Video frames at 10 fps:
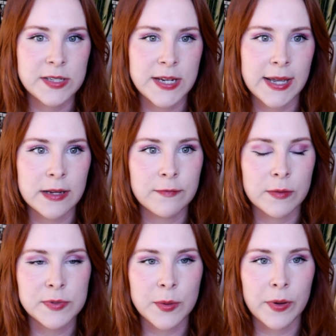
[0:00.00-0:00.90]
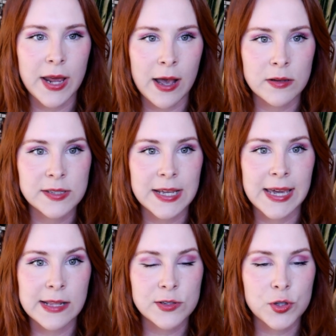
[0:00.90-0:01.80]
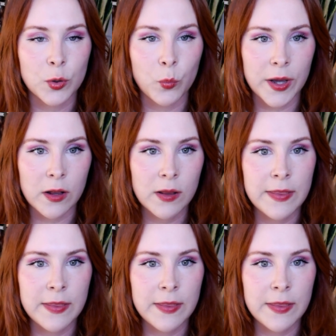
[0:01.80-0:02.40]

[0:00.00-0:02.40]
taken from someone else against their will,